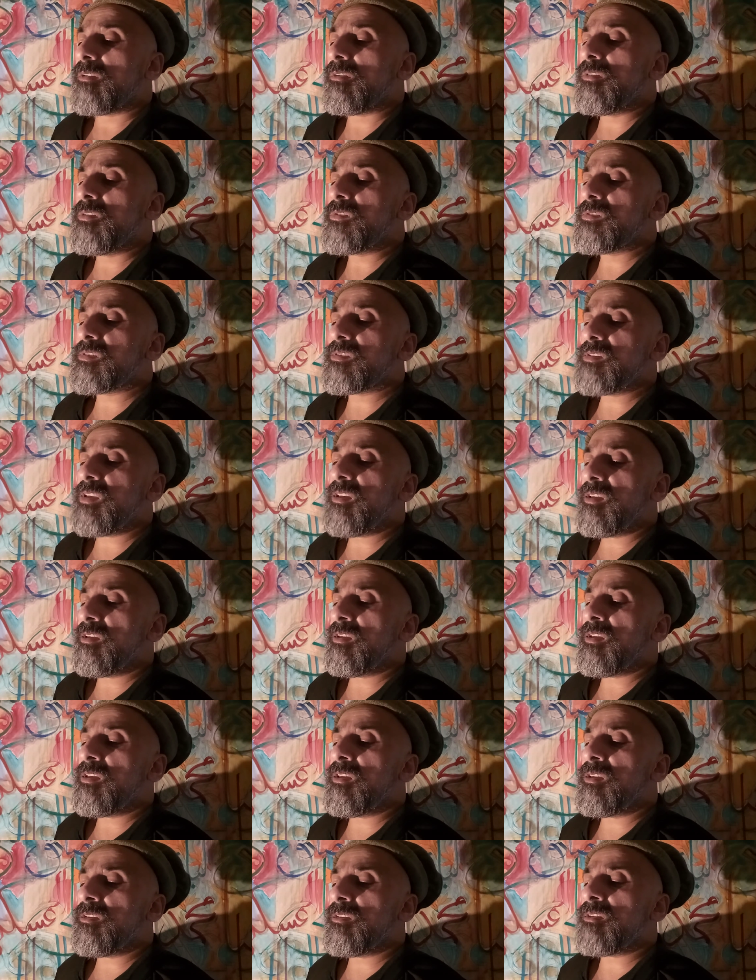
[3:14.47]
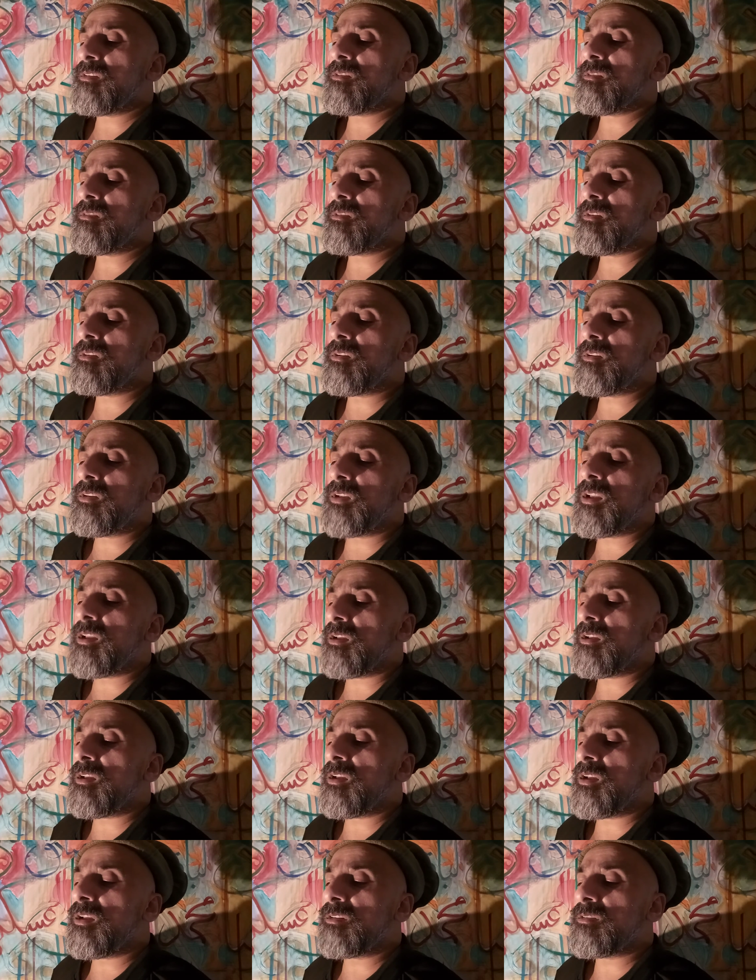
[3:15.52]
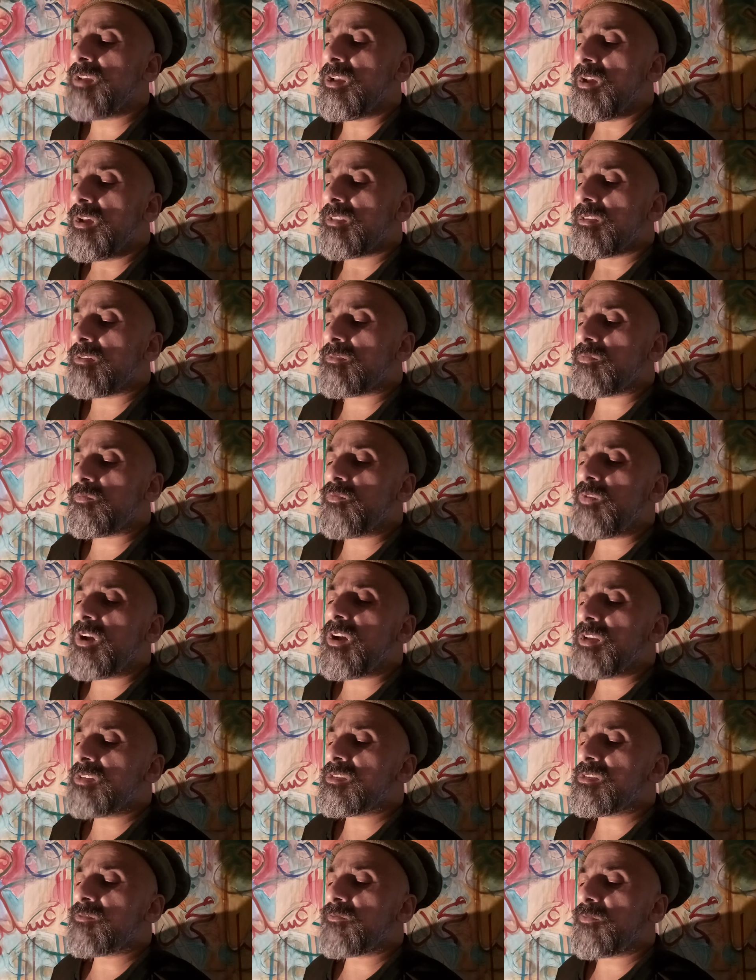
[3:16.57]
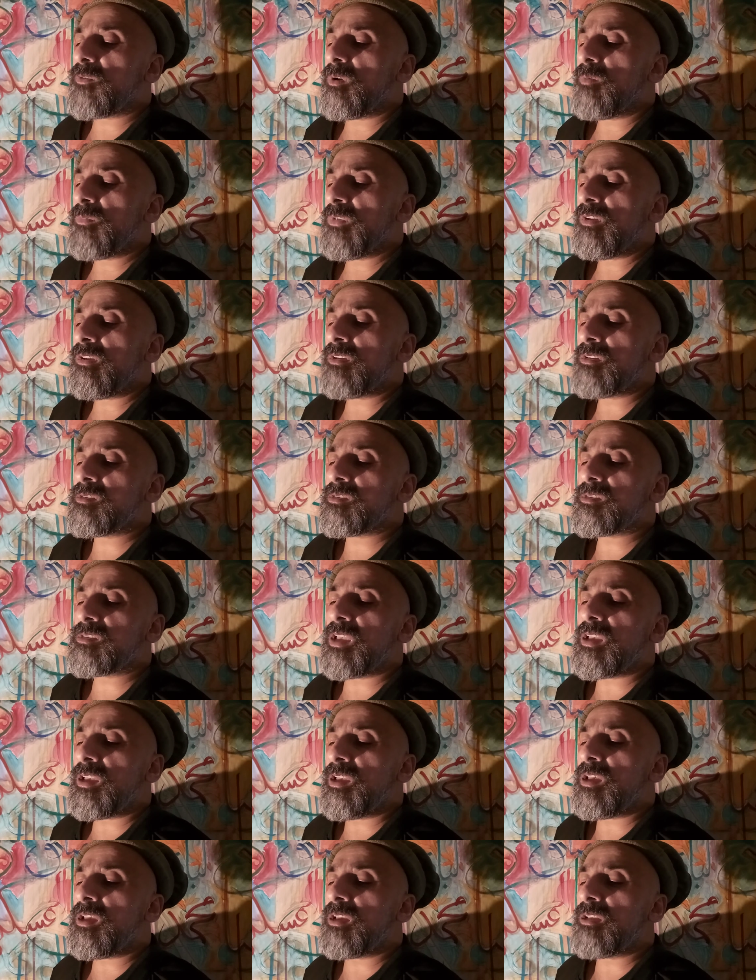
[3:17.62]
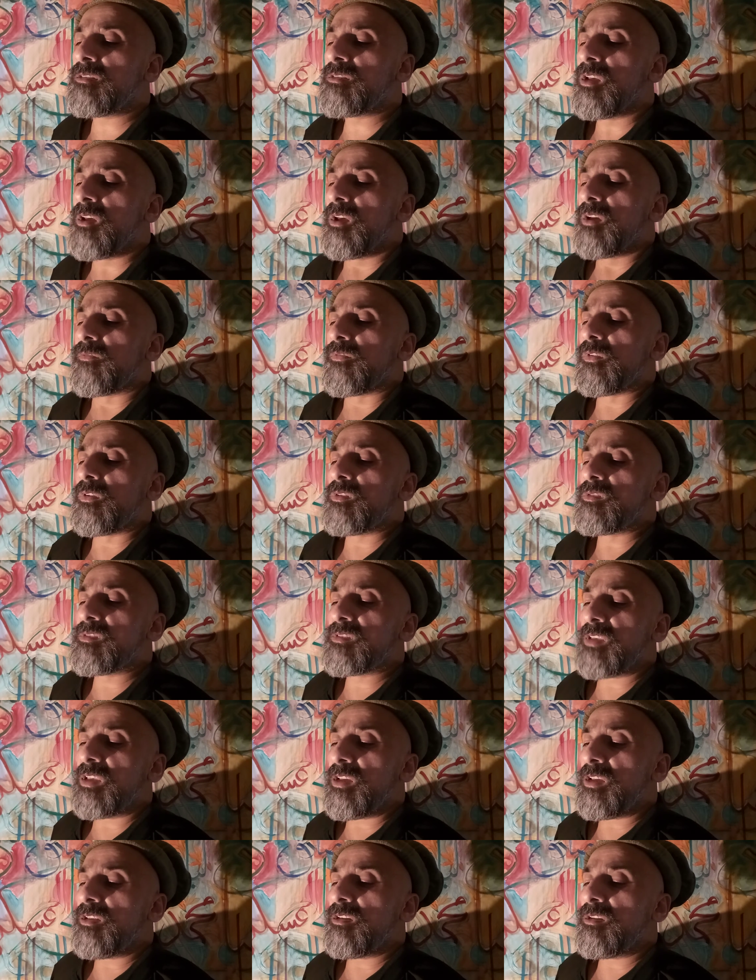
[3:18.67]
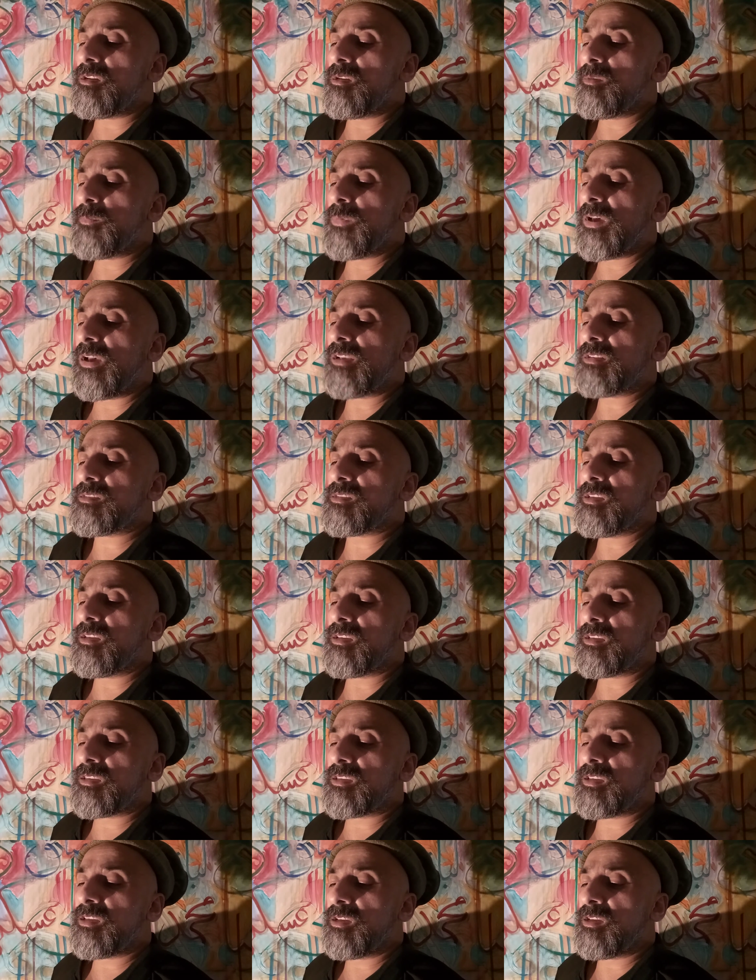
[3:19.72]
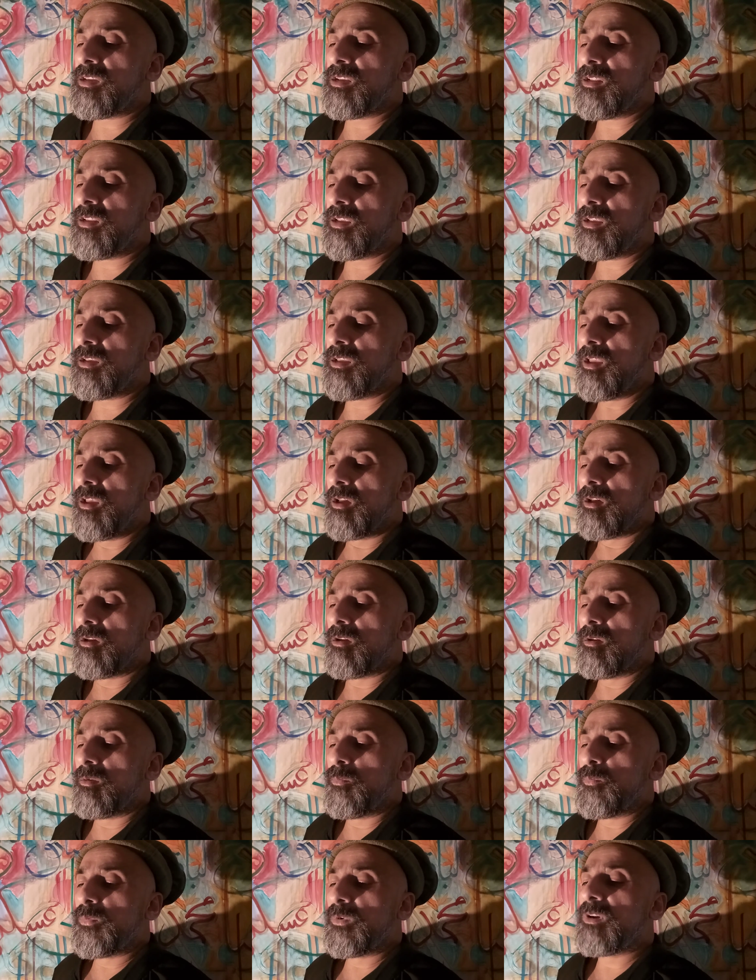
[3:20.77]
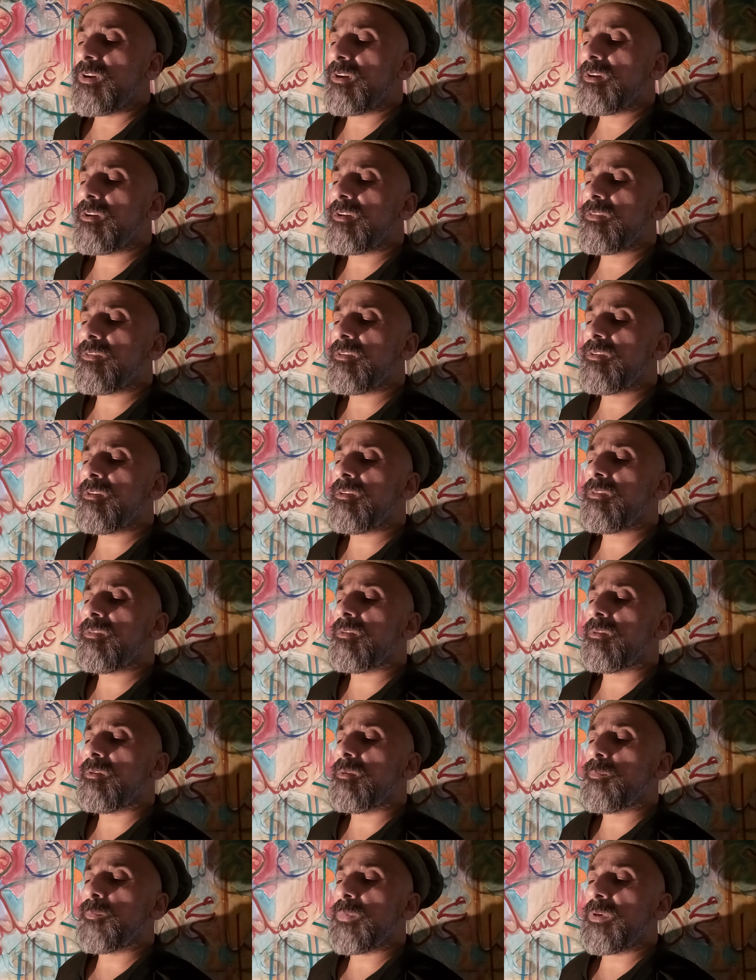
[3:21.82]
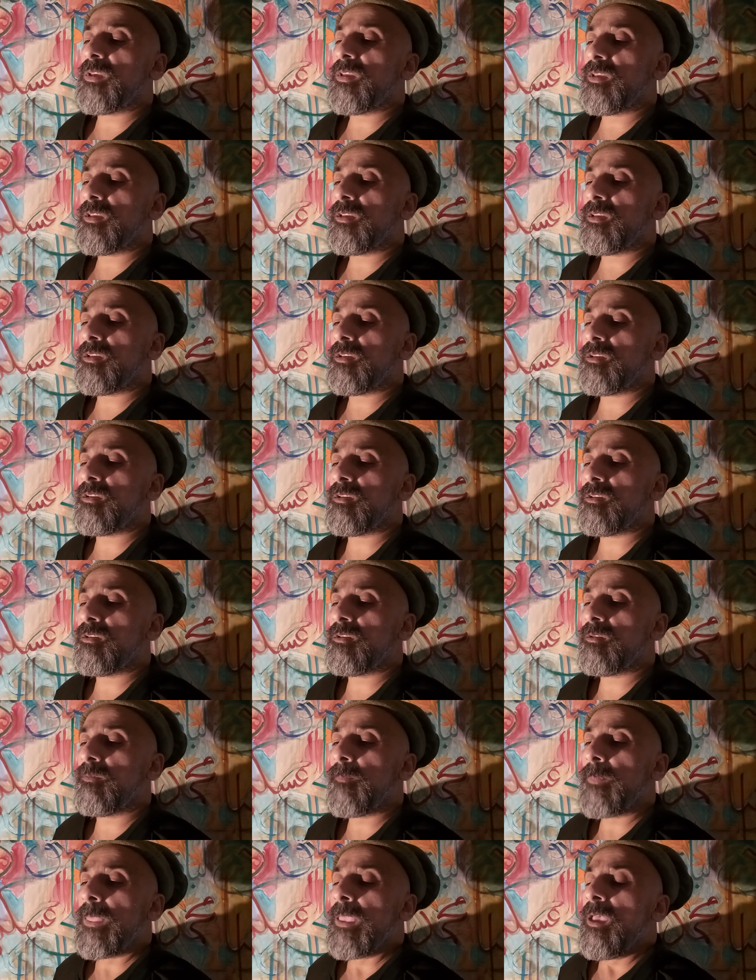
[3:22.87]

Hussein, the land that rises from the sand, for Zainab as the killing, her brother the pain.